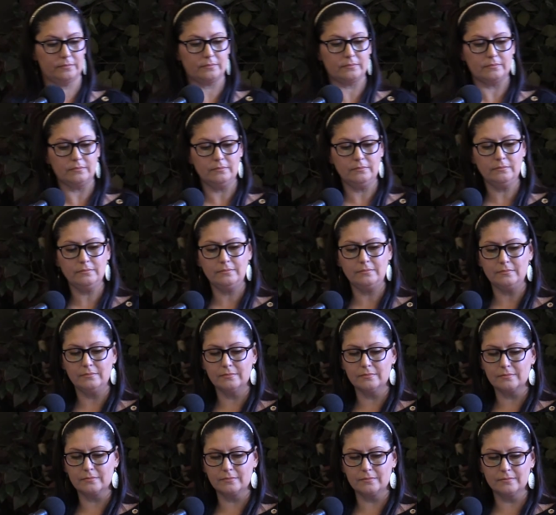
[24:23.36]

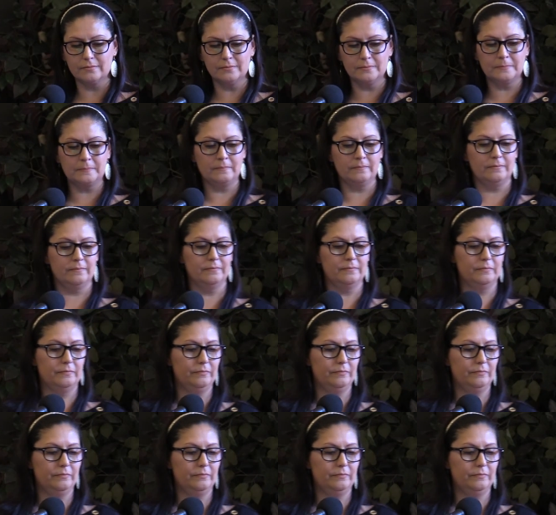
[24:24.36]
No one is speaking in this clip.